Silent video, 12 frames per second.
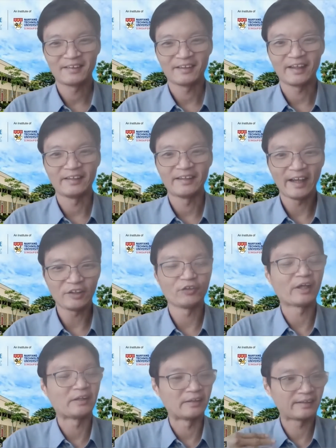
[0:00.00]
And then you
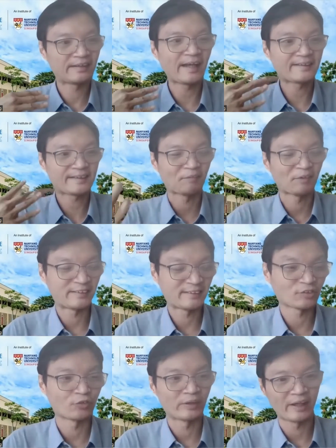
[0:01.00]
can test
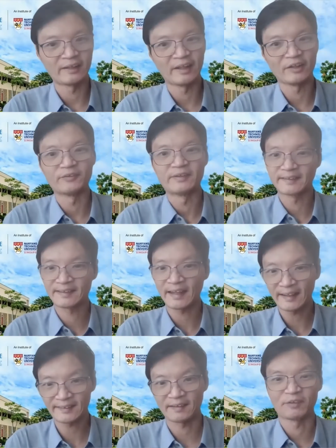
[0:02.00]
hypothesis together. You
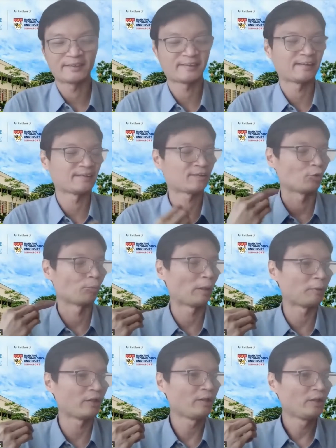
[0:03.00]
discuss hypothesis. You
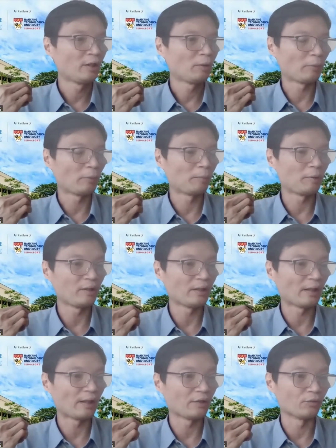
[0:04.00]
maybe
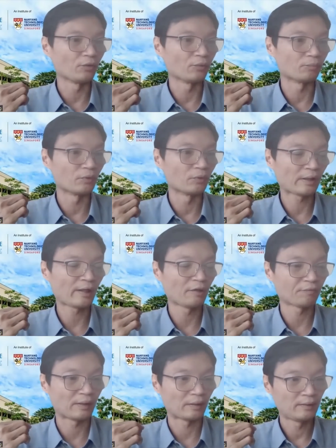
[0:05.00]
you kind
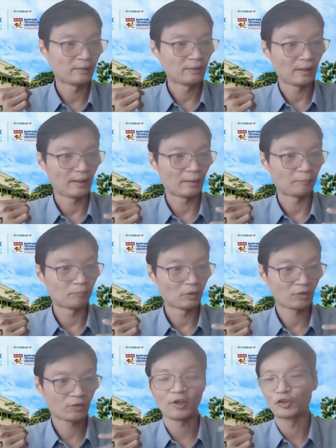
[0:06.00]
of
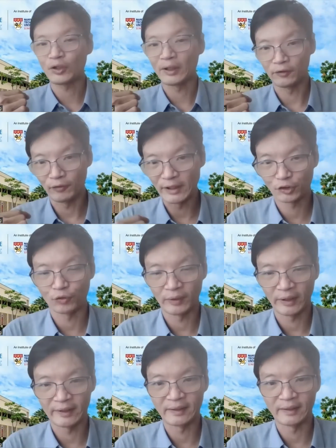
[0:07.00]
construct knowledge
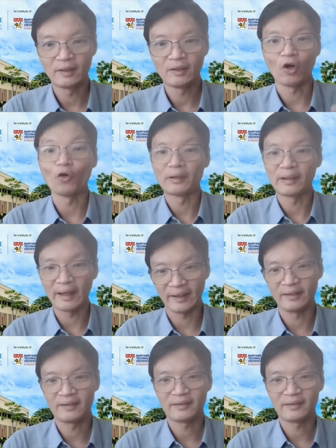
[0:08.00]
together online,